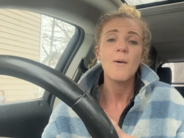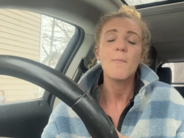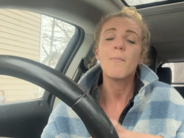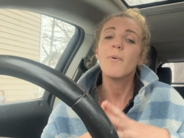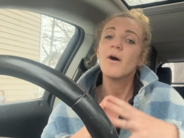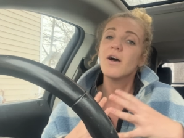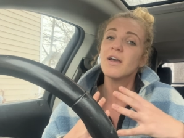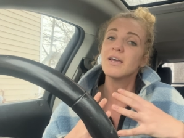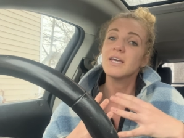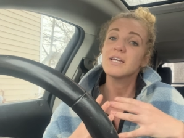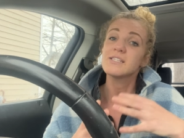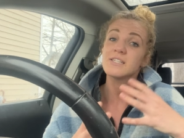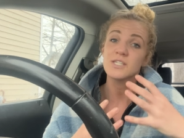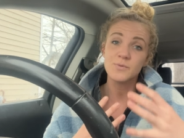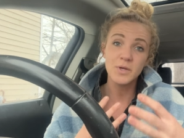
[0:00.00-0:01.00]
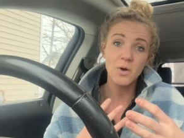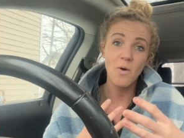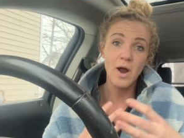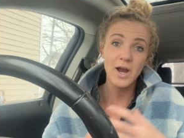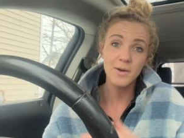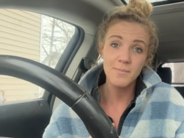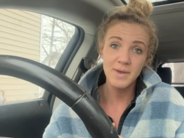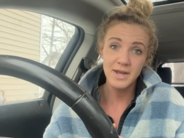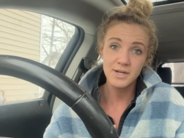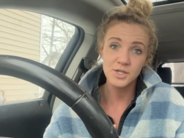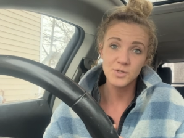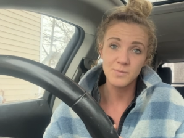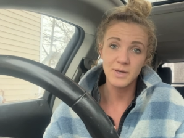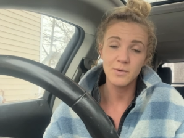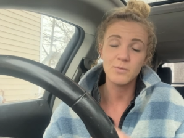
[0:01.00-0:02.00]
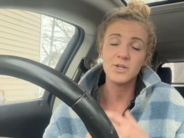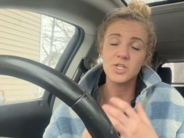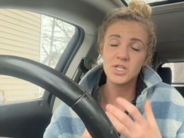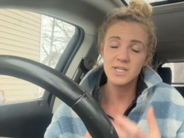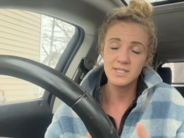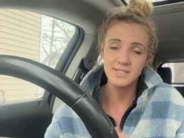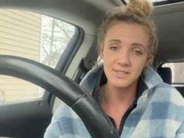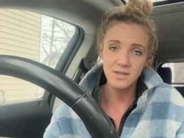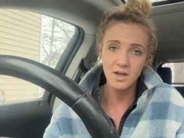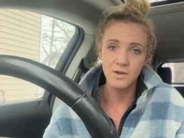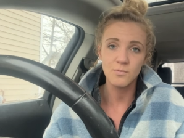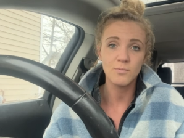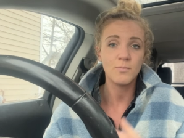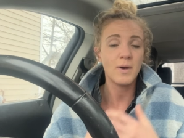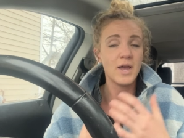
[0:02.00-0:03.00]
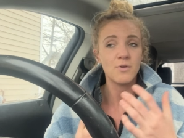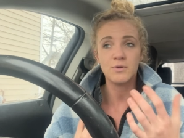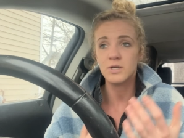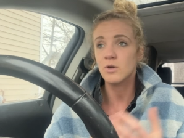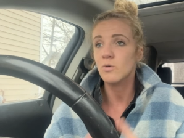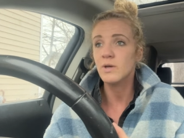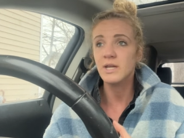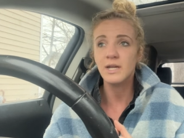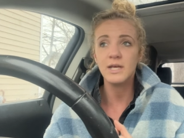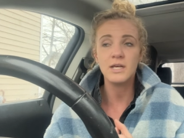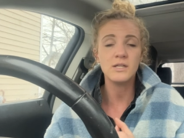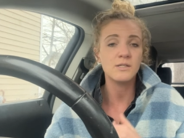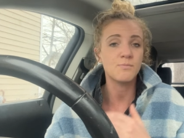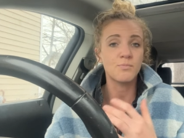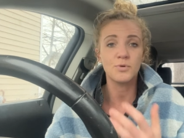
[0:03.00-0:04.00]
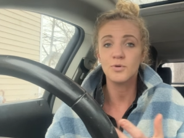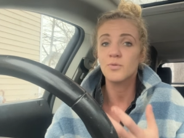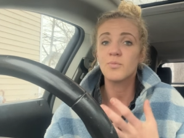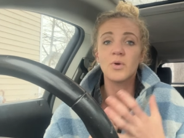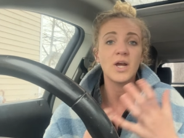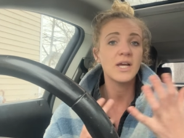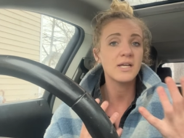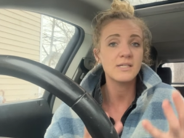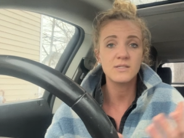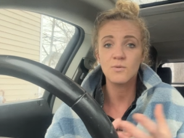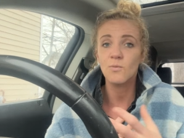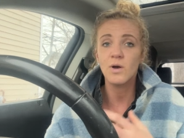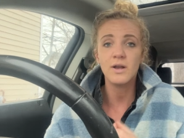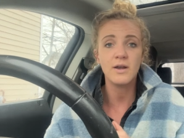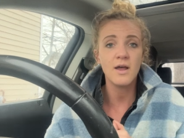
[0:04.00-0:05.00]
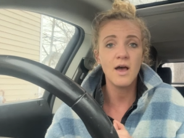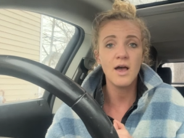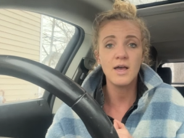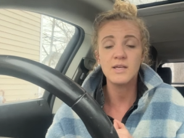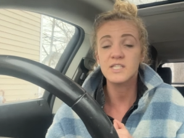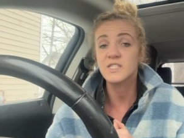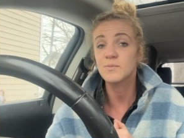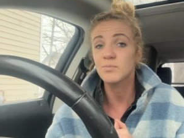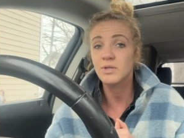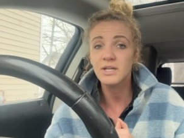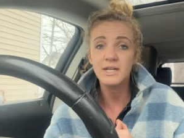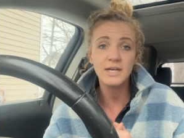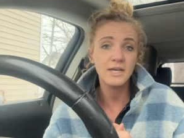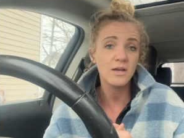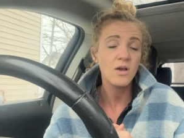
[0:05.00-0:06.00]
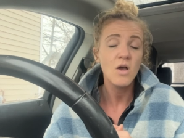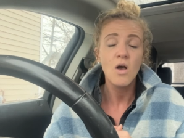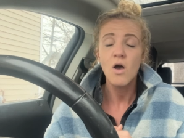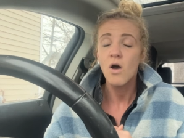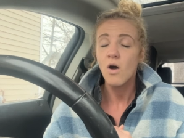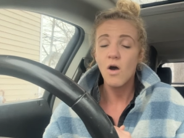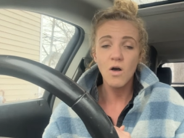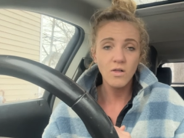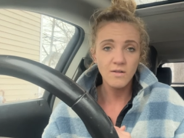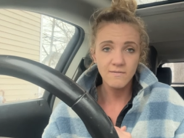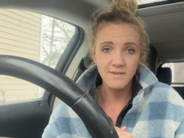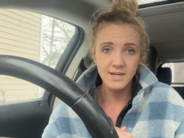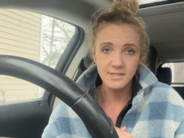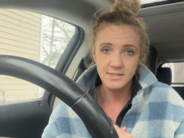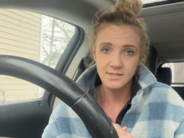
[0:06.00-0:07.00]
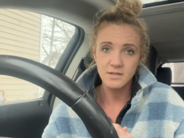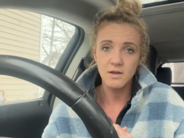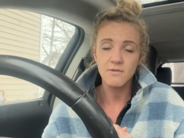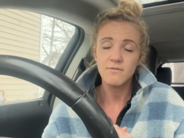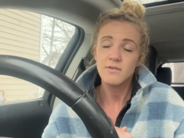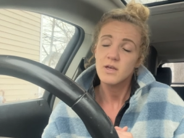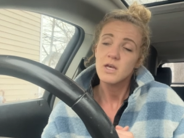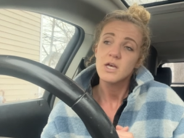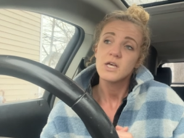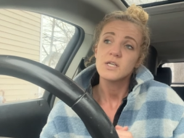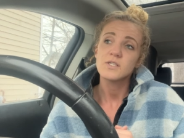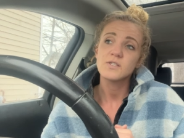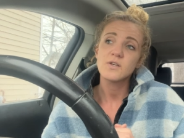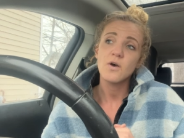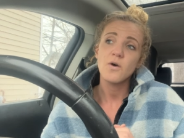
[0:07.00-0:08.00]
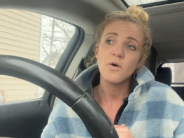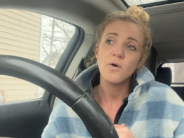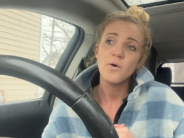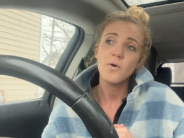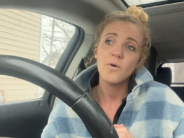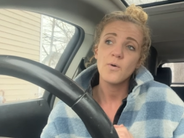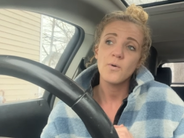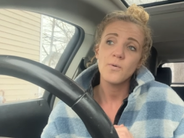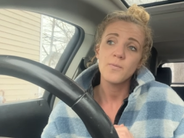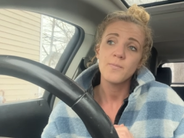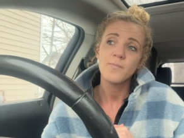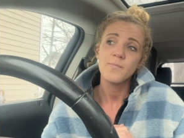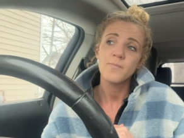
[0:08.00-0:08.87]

But it does require management, which he's done by requeening, brood breaks and whatnot, splitting, all of that stuff. So